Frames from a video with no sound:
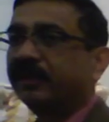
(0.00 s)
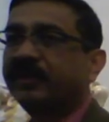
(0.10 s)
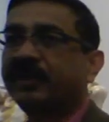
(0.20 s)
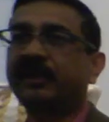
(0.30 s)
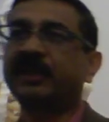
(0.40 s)

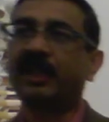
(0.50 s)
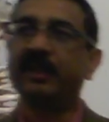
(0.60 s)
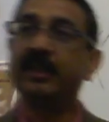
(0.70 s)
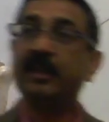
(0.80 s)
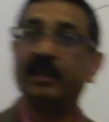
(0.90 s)

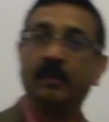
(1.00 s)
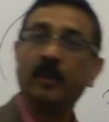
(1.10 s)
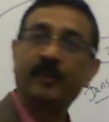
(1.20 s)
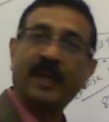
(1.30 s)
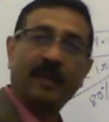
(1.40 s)
surgically
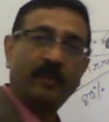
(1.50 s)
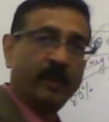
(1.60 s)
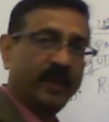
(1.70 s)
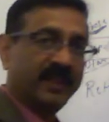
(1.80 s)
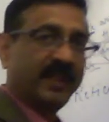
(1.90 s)
remove the
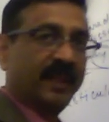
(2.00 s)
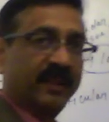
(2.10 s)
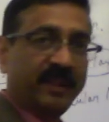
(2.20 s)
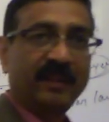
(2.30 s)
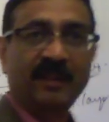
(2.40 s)
abnormal
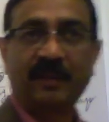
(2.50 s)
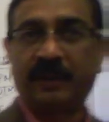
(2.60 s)
cells or